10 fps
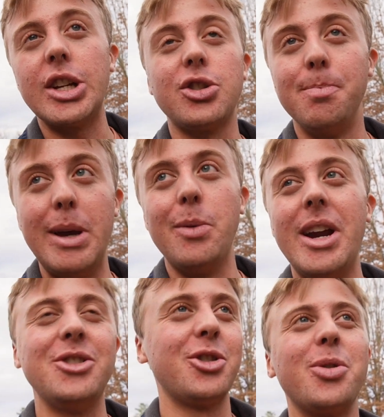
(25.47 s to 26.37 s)
that's mid
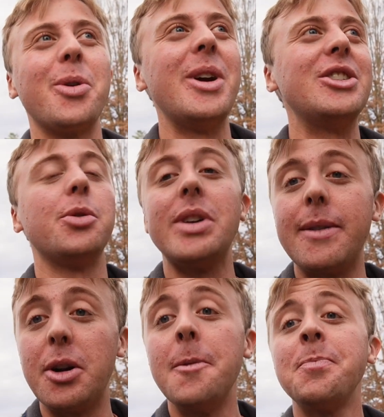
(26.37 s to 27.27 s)
range or short range or
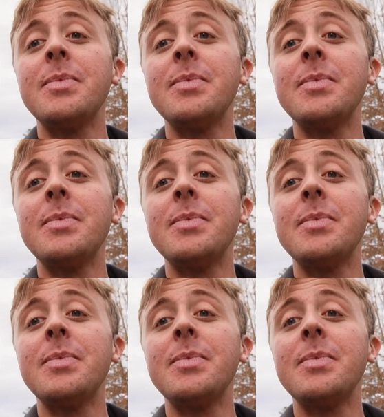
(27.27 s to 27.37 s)
whatever.